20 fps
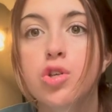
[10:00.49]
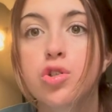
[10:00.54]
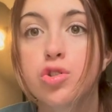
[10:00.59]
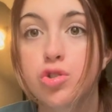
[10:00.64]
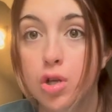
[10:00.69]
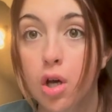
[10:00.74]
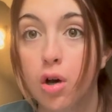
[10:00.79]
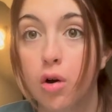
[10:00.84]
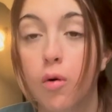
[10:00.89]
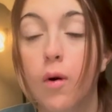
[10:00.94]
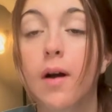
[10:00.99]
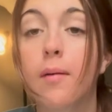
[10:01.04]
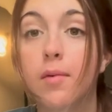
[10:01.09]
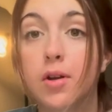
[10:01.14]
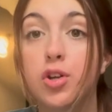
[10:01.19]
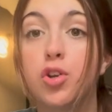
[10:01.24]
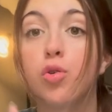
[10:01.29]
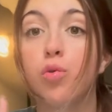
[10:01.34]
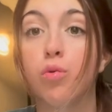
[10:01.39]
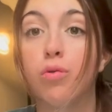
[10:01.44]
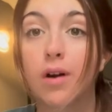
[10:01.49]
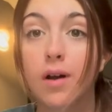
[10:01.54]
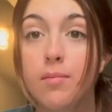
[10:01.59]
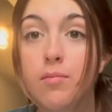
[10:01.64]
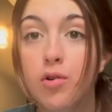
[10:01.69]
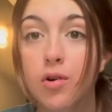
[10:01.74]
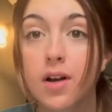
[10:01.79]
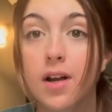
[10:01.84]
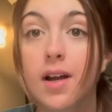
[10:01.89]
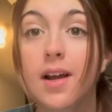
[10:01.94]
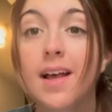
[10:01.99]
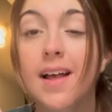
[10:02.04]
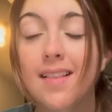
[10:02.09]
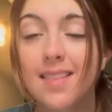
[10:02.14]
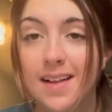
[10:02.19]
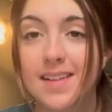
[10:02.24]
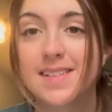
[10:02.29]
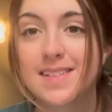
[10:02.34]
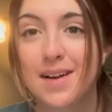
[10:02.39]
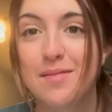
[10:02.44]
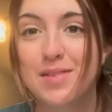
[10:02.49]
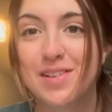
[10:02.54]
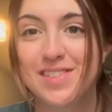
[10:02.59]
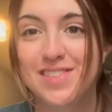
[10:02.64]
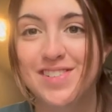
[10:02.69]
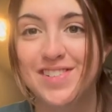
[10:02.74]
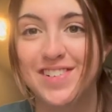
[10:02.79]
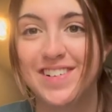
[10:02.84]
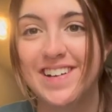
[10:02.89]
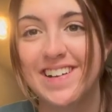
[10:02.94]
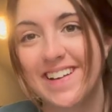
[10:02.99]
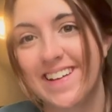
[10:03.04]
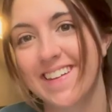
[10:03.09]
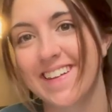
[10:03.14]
So I'm gonna do one more Let's Not Meet story and